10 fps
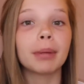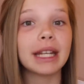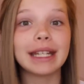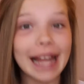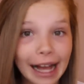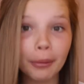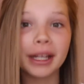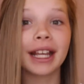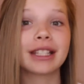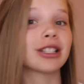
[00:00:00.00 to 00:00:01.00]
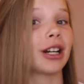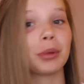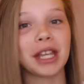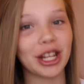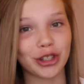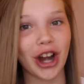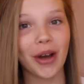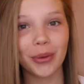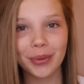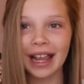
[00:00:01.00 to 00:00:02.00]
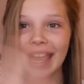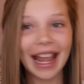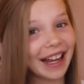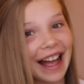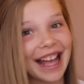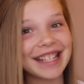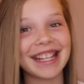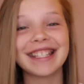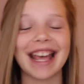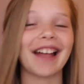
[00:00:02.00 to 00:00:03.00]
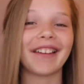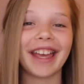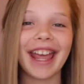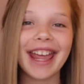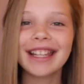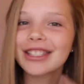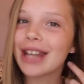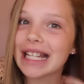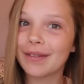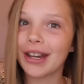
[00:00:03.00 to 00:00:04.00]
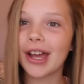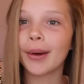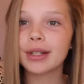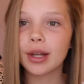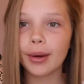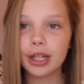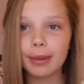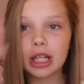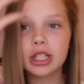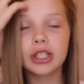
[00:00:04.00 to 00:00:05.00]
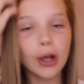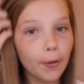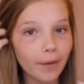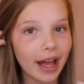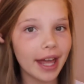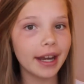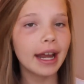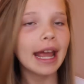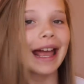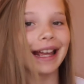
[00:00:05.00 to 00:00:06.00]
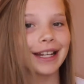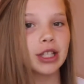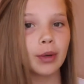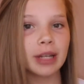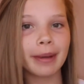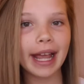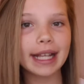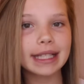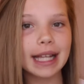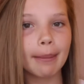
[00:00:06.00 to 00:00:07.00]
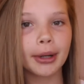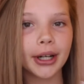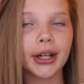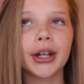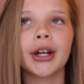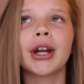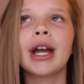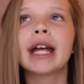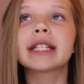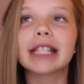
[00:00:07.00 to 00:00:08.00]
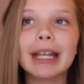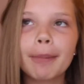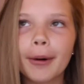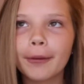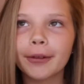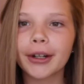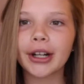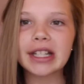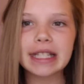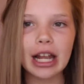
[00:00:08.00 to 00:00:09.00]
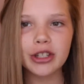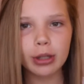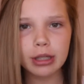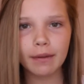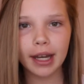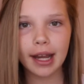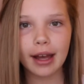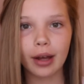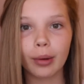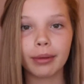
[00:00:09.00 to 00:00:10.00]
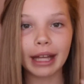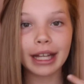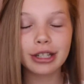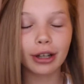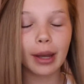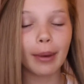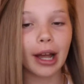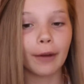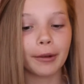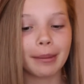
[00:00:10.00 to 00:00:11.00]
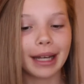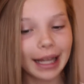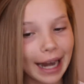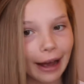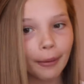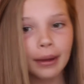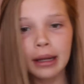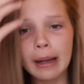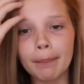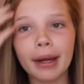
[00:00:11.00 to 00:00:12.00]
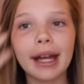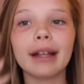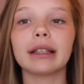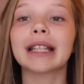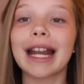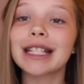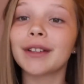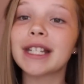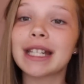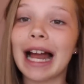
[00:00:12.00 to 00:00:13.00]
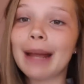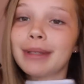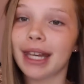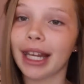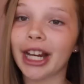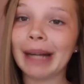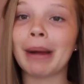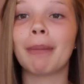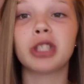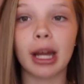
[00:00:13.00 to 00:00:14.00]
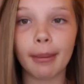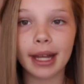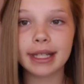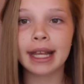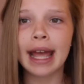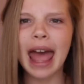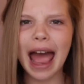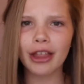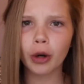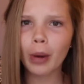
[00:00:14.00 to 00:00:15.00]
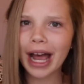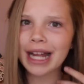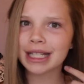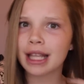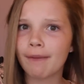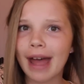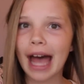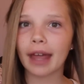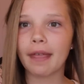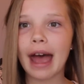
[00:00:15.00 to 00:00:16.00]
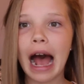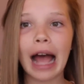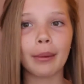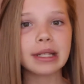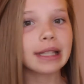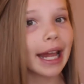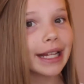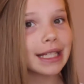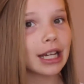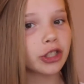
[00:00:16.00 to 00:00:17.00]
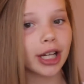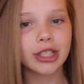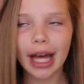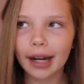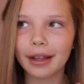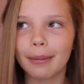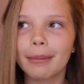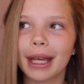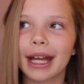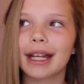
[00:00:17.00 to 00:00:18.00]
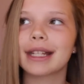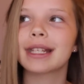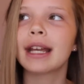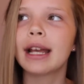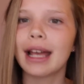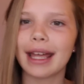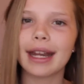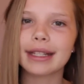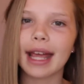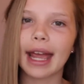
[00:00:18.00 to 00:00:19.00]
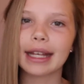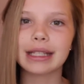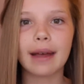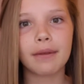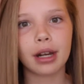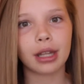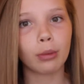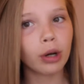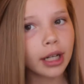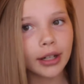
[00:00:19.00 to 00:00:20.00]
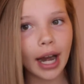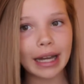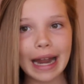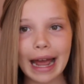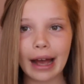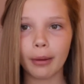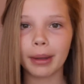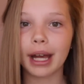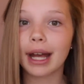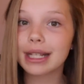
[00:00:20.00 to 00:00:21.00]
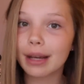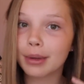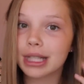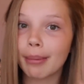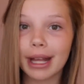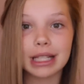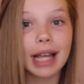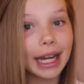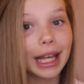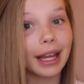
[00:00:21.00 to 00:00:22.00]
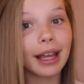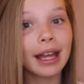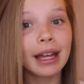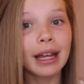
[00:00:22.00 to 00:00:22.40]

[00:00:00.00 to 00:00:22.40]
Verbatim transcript: But now we can get started with the intro. Hey guys, it's Ellie, and today's video is going to be so fun. It is going a summer sleepover essentials video. That took a while for me to get out, but that is the reason I am sitting here in my pajamas, otherwise than the fact that I was lazy to change out of them because it is like 7 in the morning right now because it was the best lighting.